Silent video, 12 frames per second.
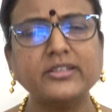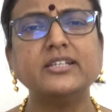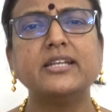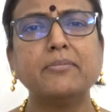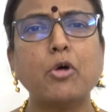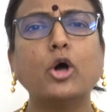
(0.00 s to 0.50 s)
the
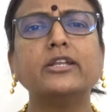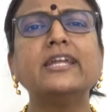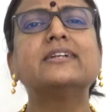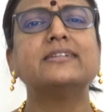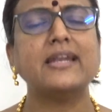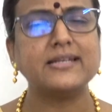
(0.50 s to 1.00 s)

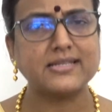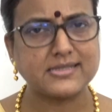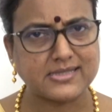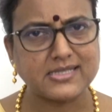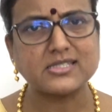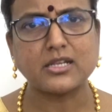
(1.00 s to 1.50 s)
demonic
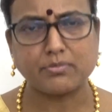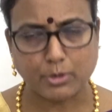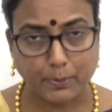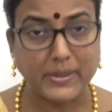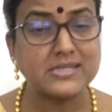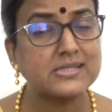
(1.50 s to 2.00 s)
tendencies and
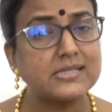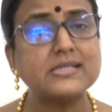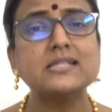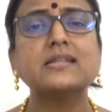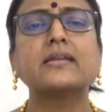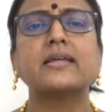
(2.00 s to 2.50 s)

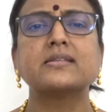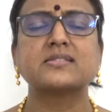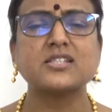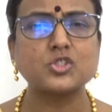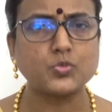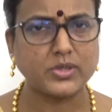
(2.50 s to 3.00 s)
propensity that
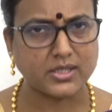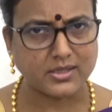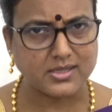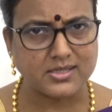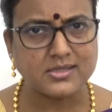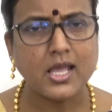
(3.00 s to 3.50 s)
exists within
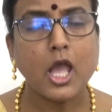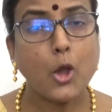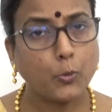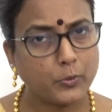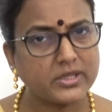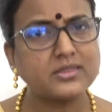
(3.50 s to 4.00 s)
us
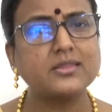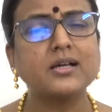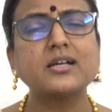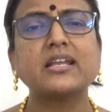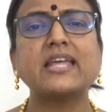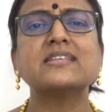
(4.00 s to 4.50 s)
with
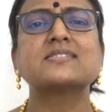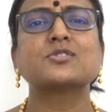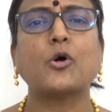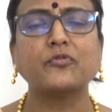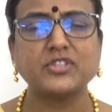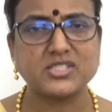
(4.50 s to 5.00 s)
the grace
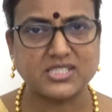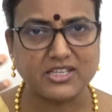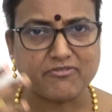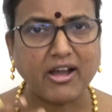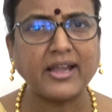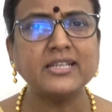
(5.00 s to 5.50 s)
of this
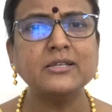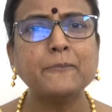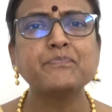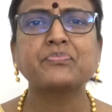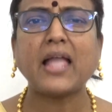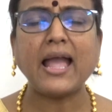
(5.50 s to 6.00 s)

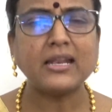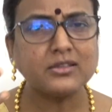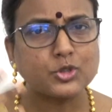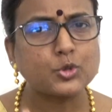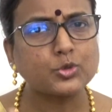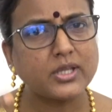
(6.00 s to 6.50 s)
divine
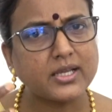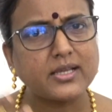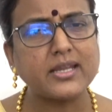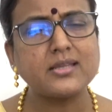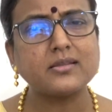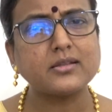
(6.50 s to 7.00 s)
and through the
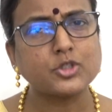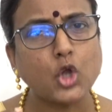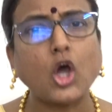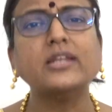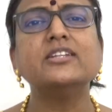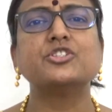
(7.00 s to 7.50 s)
great
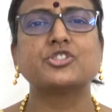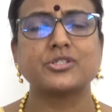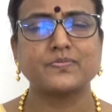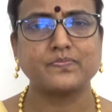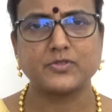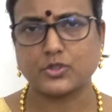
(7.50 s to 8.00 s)
knowledge.
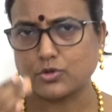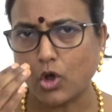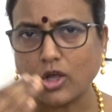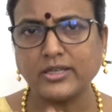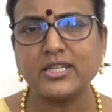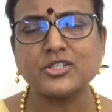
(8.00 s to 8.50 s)
So
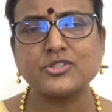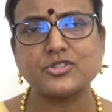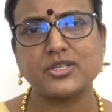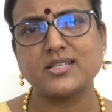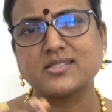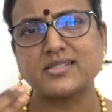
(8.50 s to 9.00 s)
knowledge
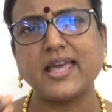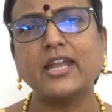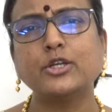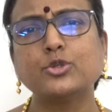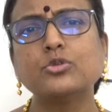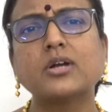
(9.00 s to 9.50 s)
is
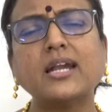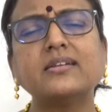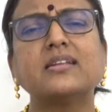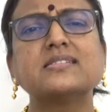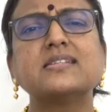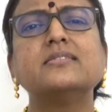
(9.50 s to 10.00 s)
there to
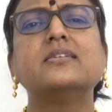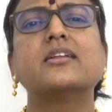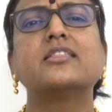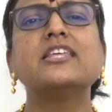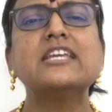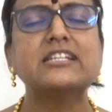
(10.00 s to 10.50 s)
cut
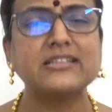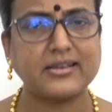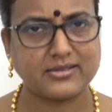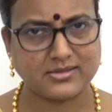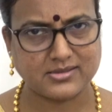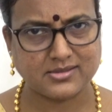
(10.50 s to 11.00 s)
asunder the
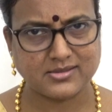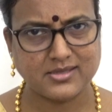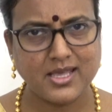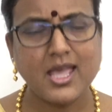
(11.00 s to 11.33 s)
ignorance.